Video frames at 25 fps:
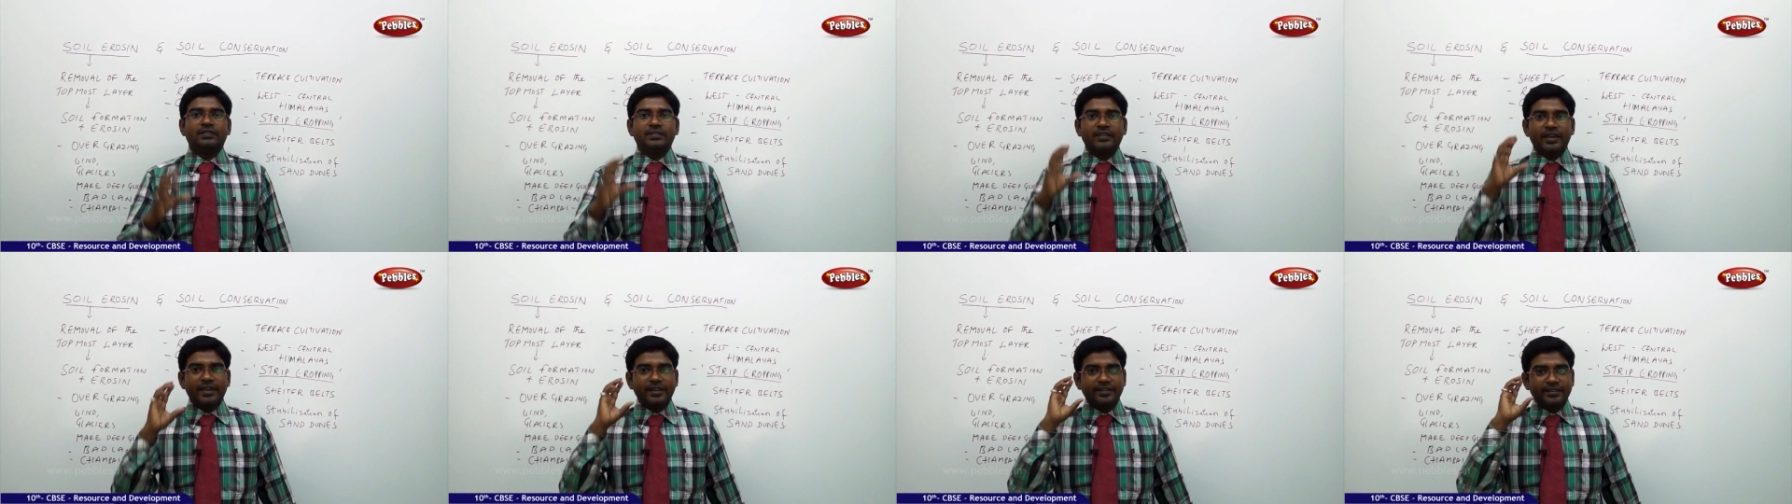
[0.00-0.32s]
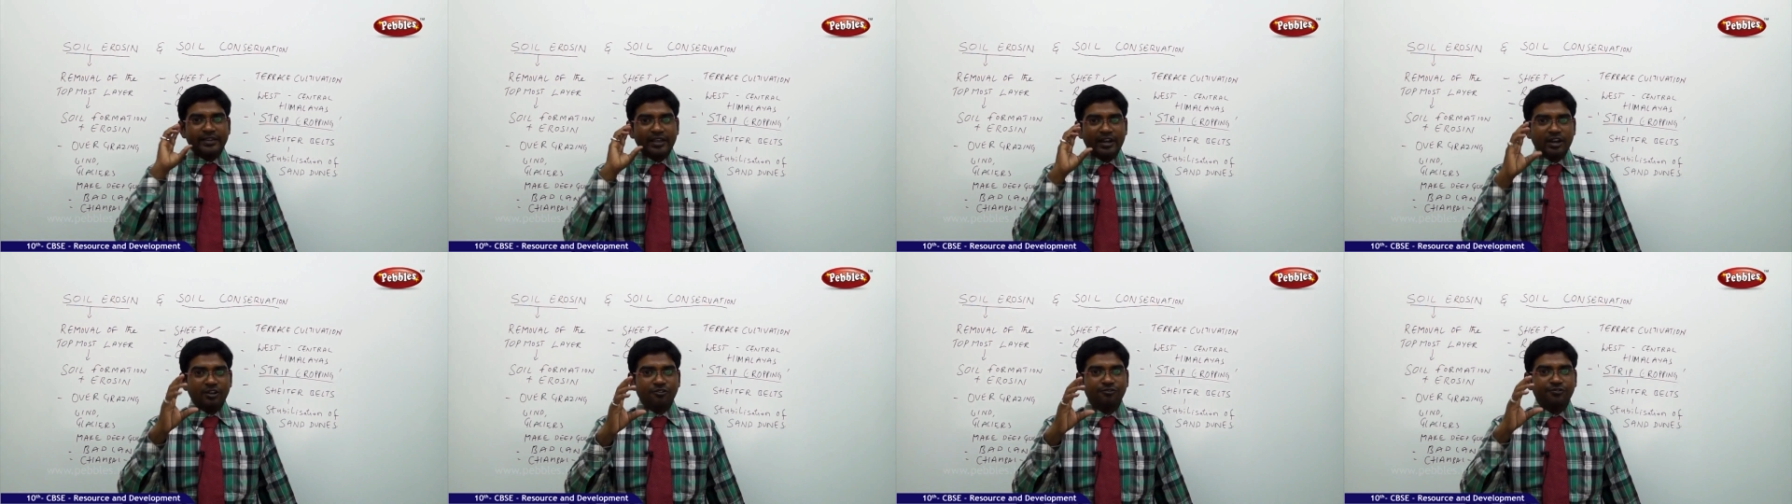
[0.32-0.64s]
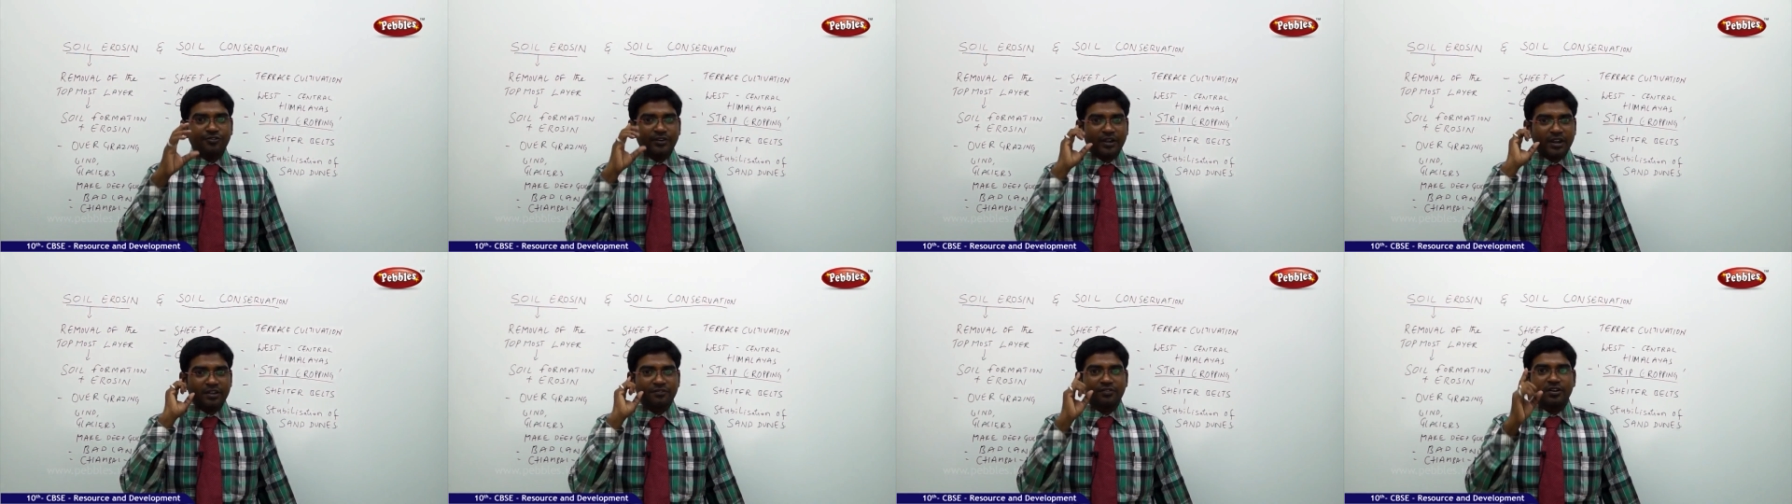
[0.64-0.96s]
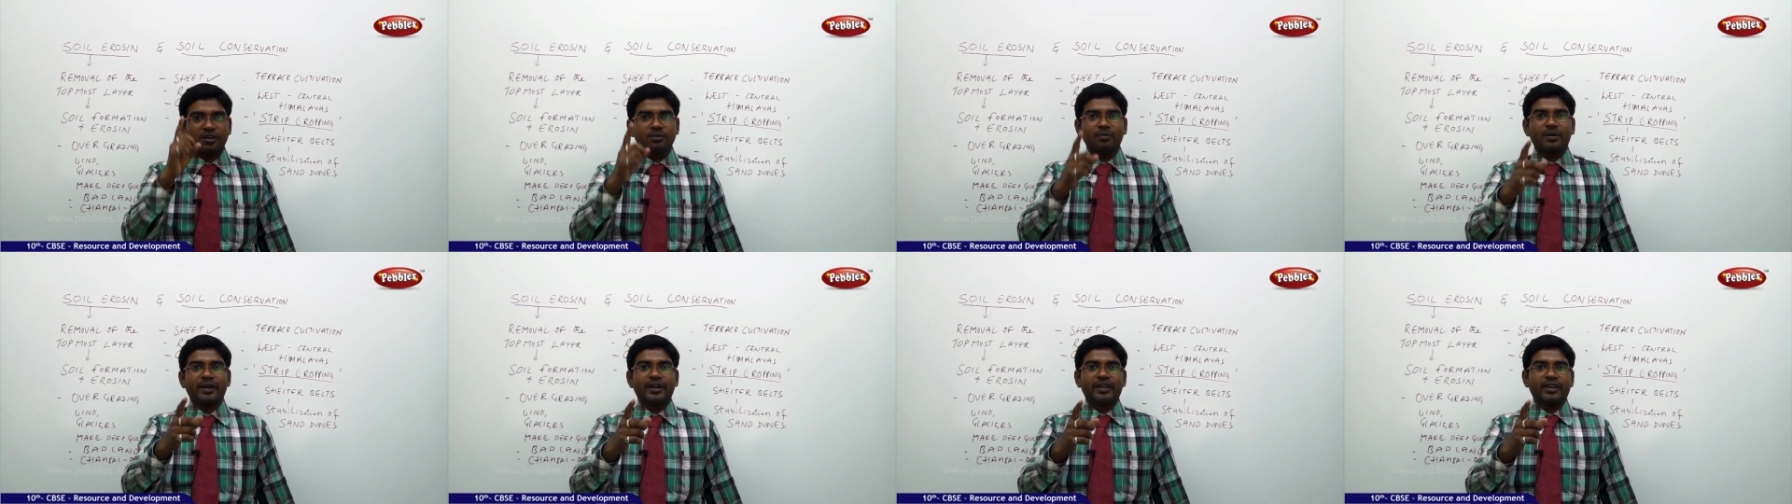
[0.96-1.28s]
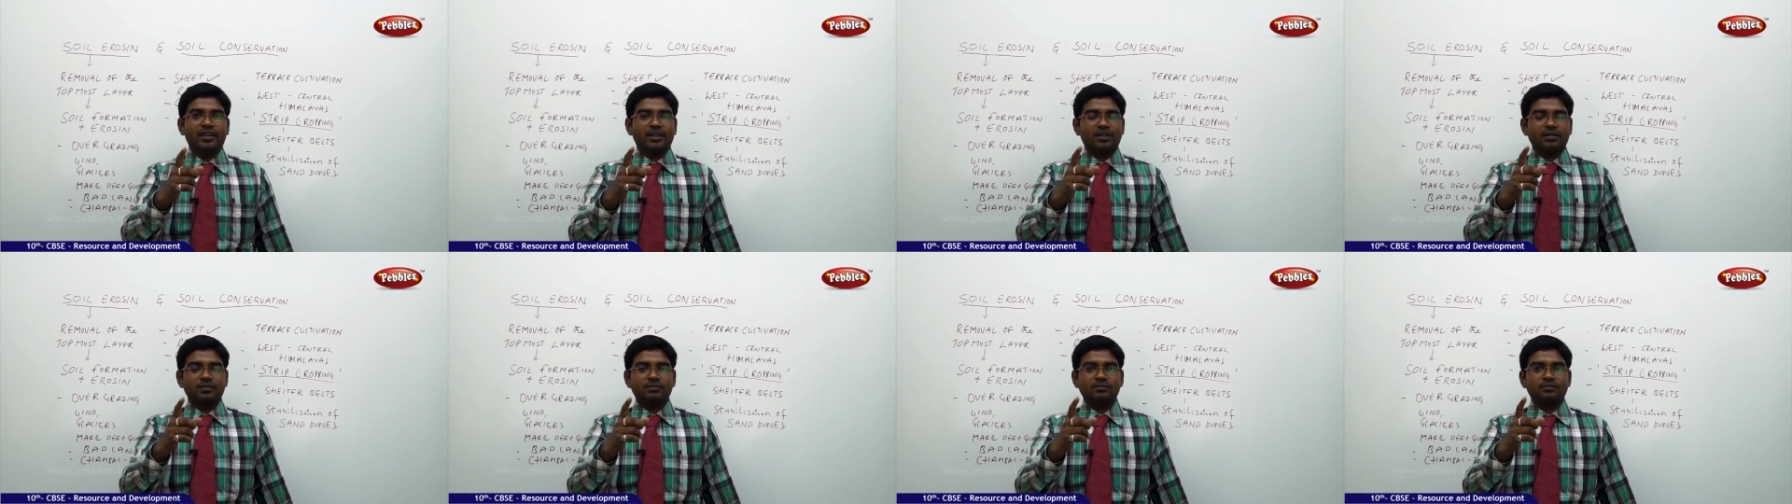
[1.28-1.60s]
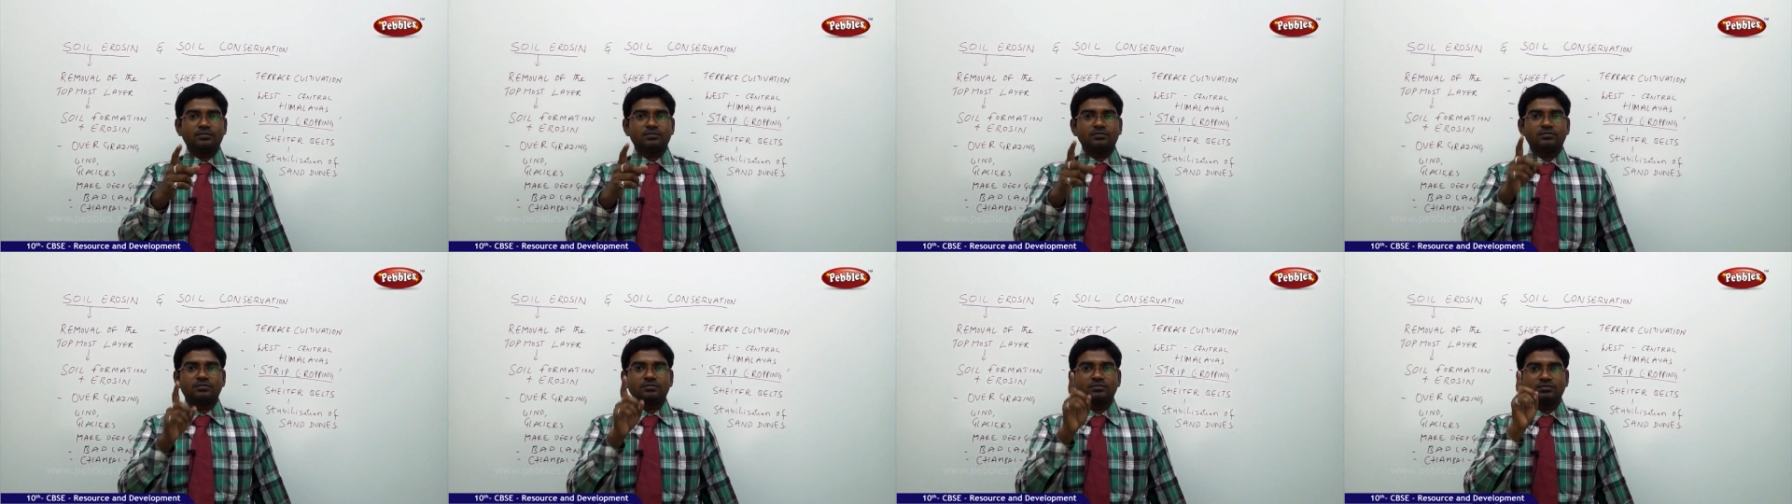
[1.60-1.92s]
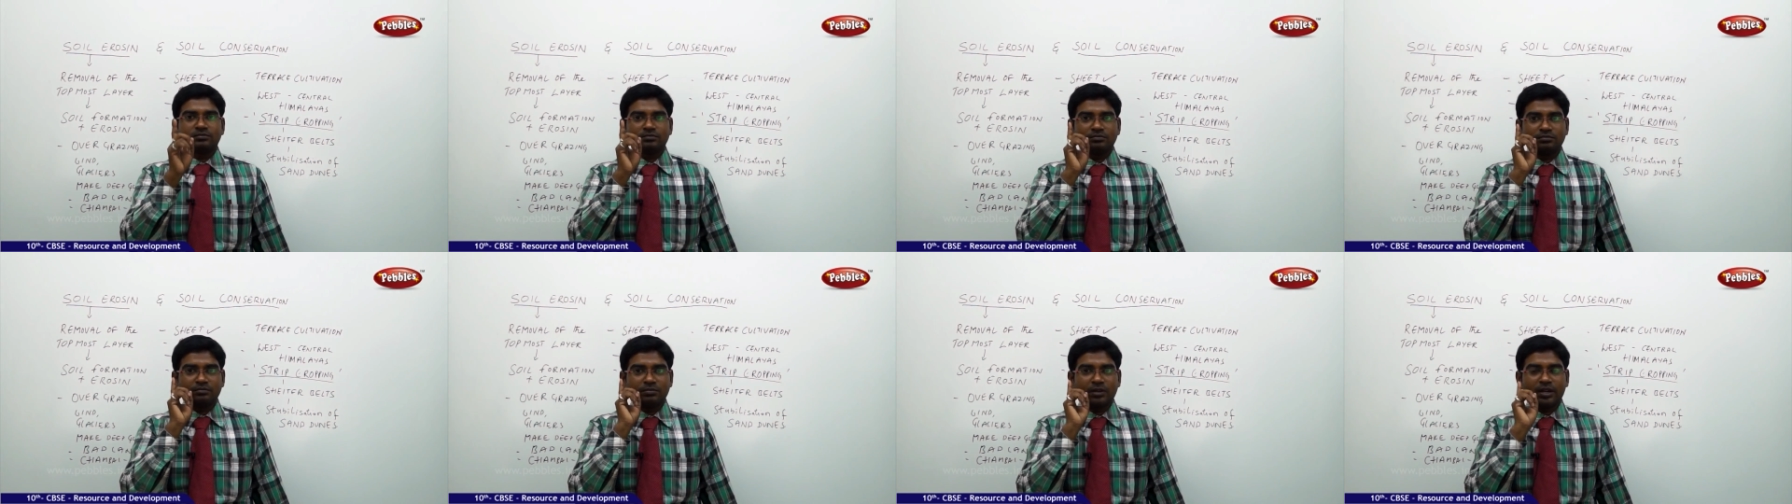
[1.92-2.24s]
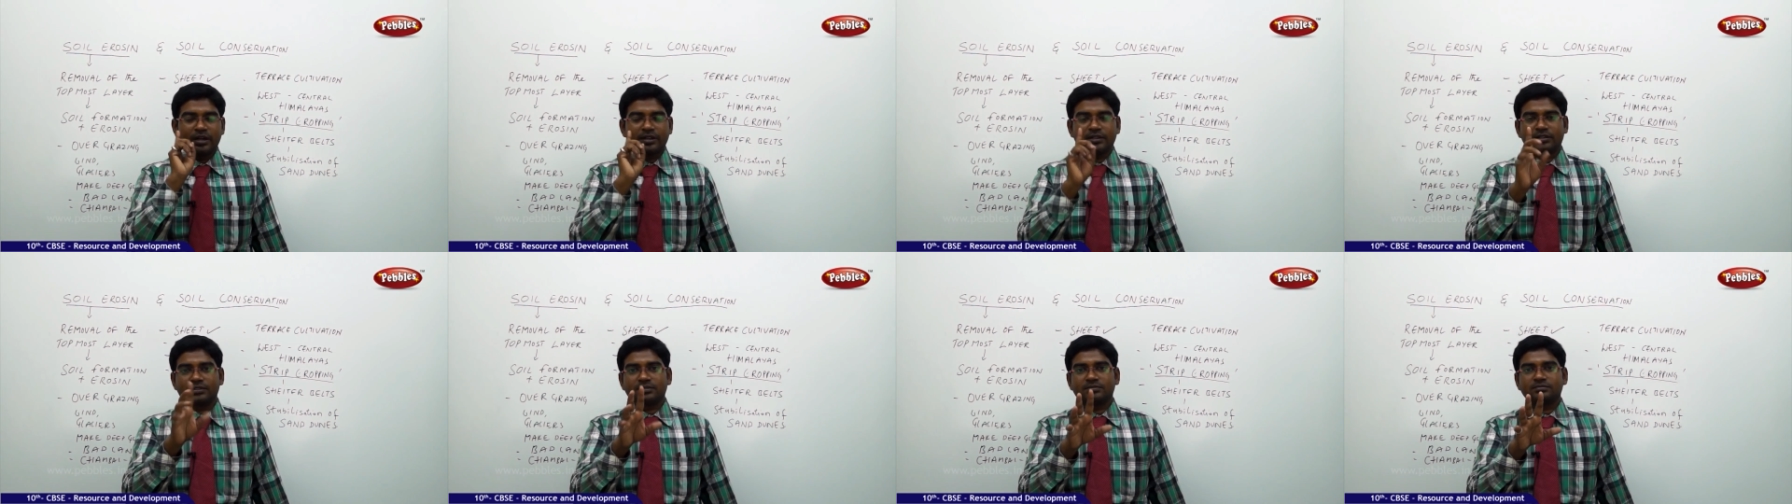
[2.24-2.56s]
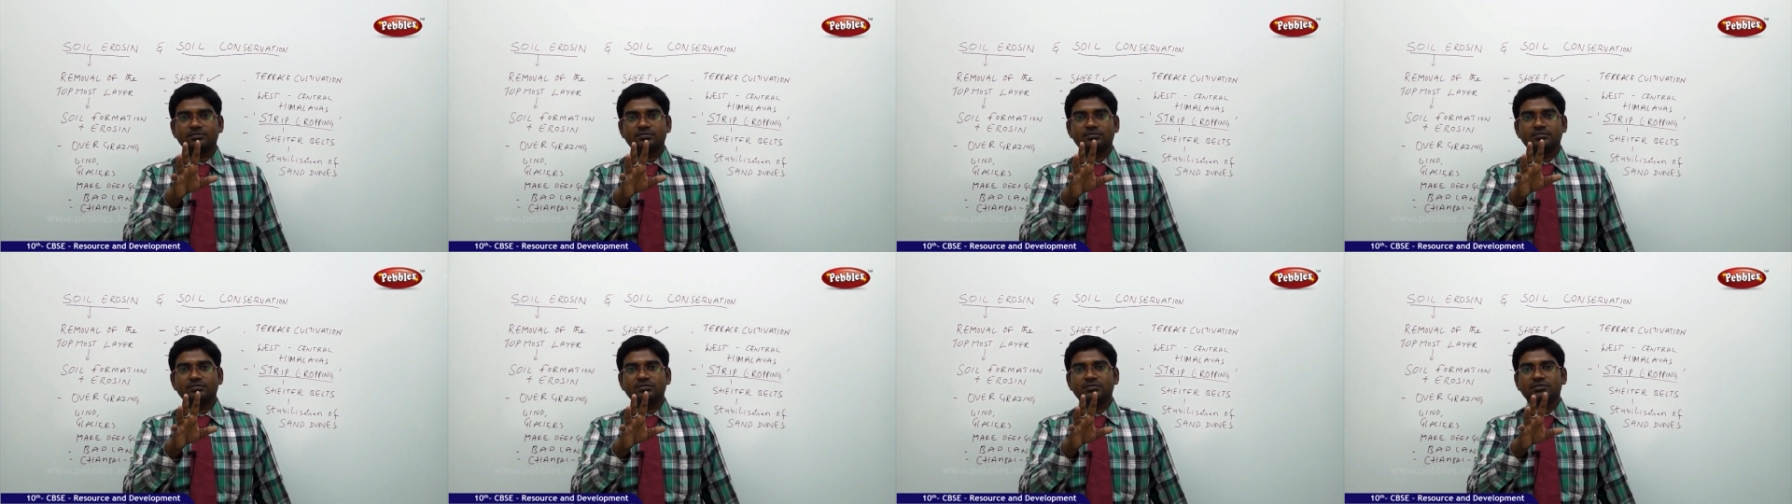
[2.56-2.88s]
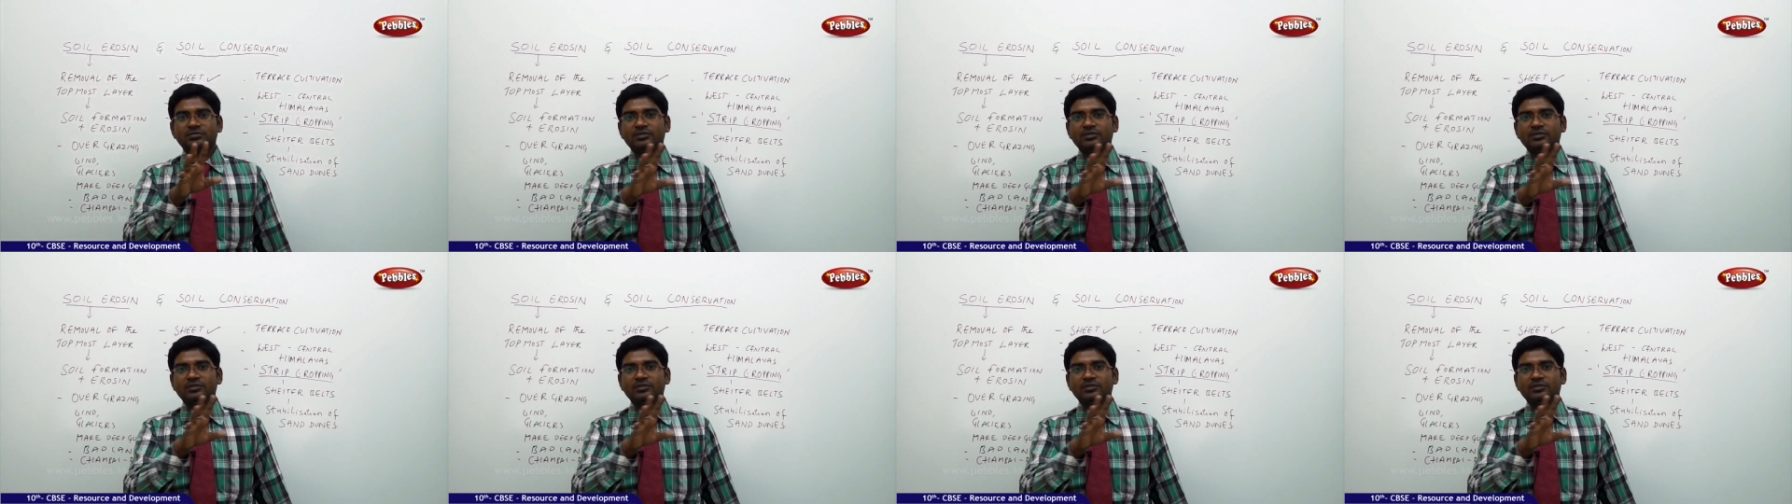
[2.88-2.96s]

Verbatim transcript: there is enough for everybody but